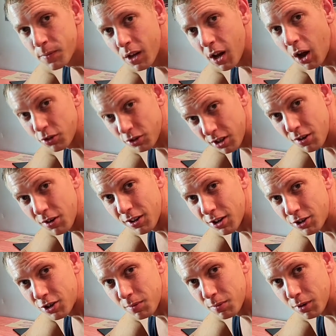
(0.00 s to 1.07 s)
I'll see you in the
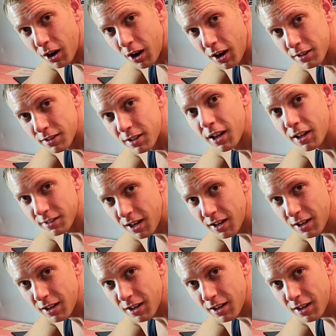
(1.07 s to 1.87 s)
gym guys let's get